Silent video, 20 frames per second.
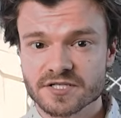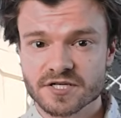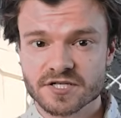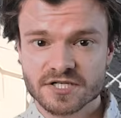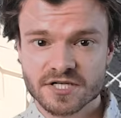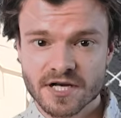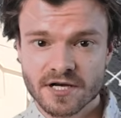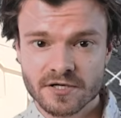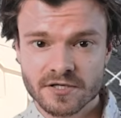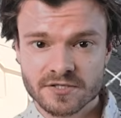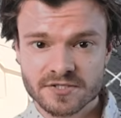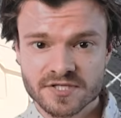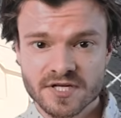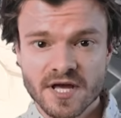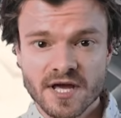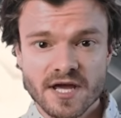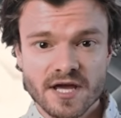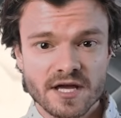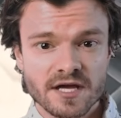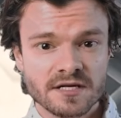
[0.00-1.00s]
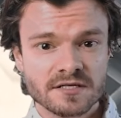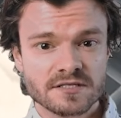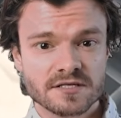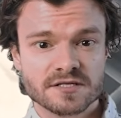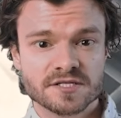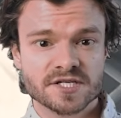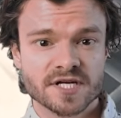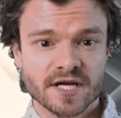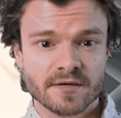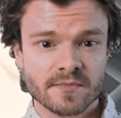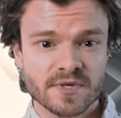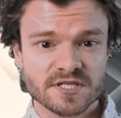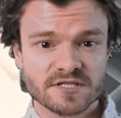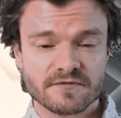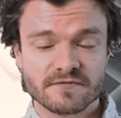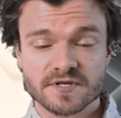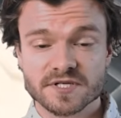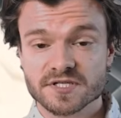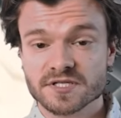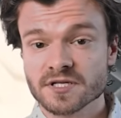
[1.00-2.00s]
shells into segments of
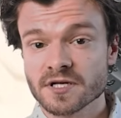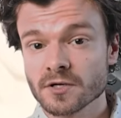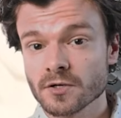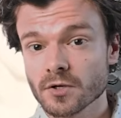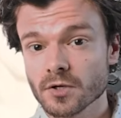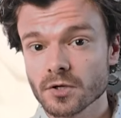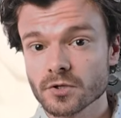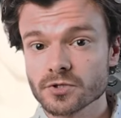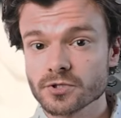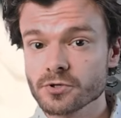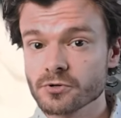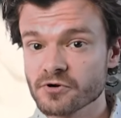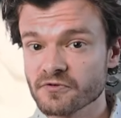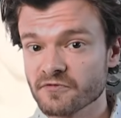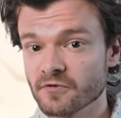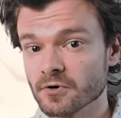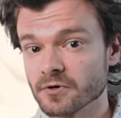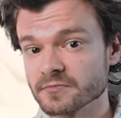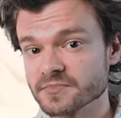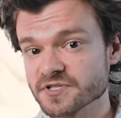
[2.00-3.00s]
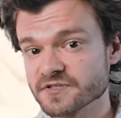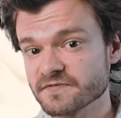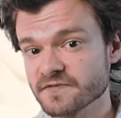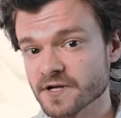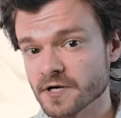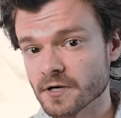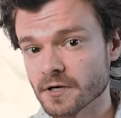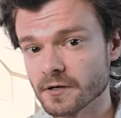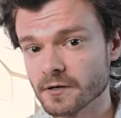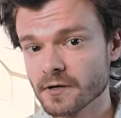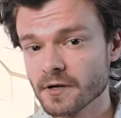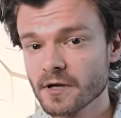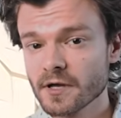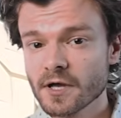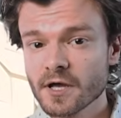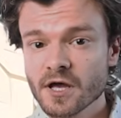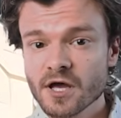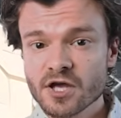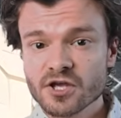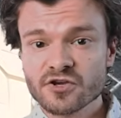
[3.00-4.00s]
a single uniform sphere.
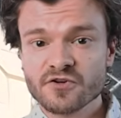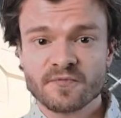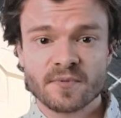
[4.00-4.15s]
You've